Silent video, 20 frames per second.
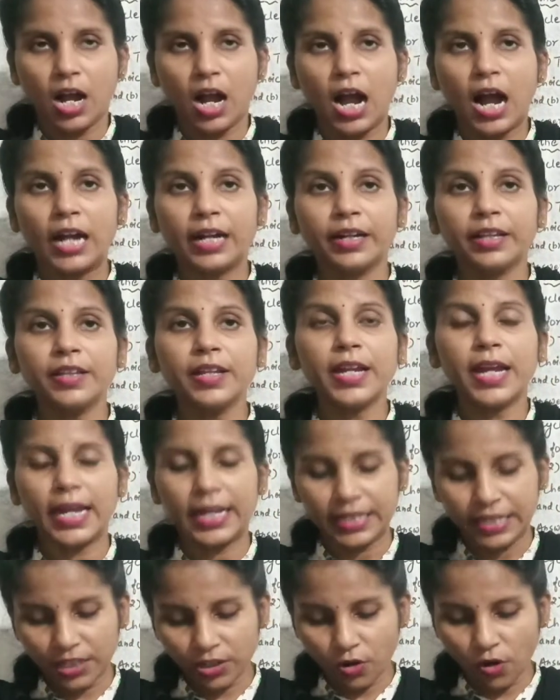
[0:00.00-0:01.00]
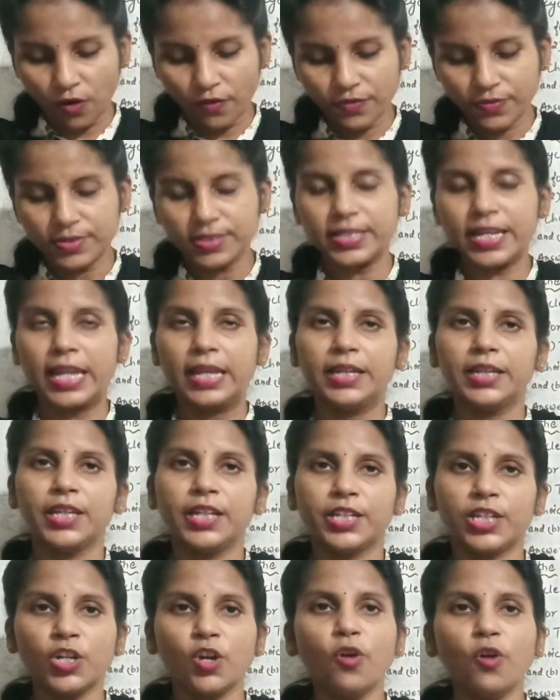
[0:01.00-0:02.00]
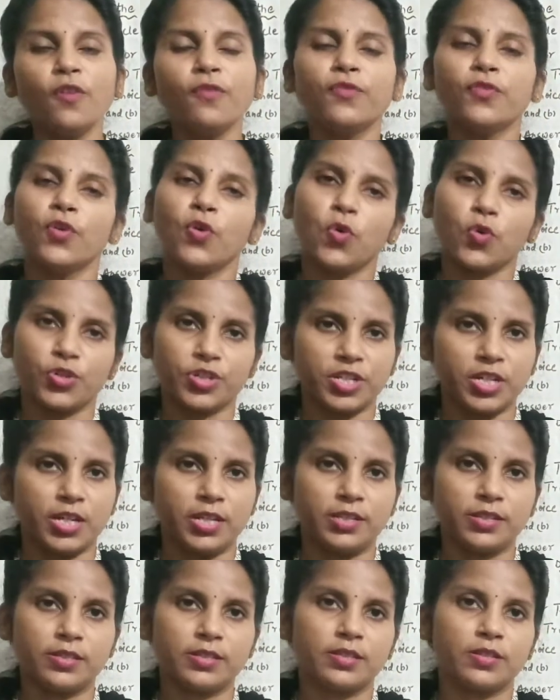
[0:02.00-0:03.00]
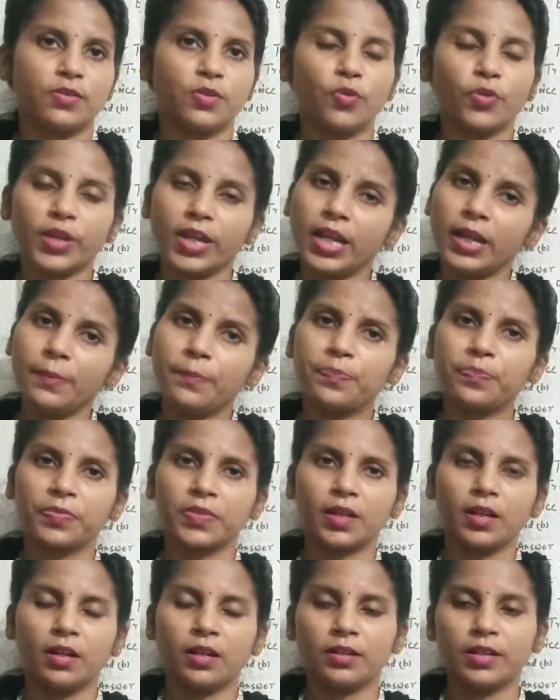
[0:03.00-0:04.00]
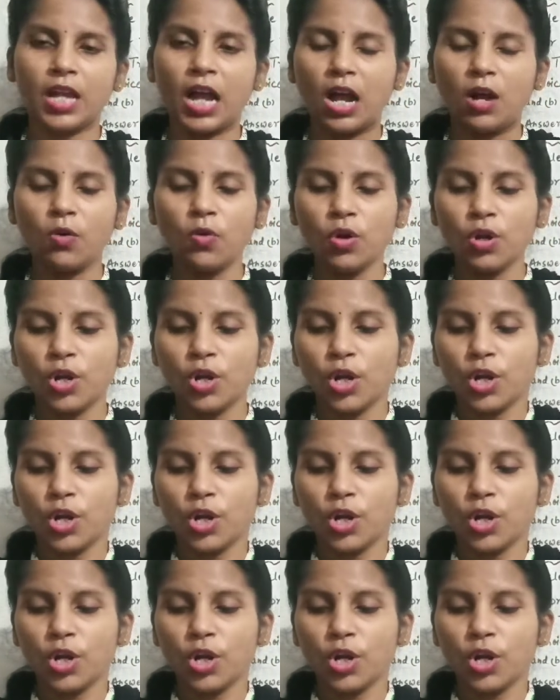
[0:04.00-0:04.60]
under the heading of salinity of oceans. Okay. Now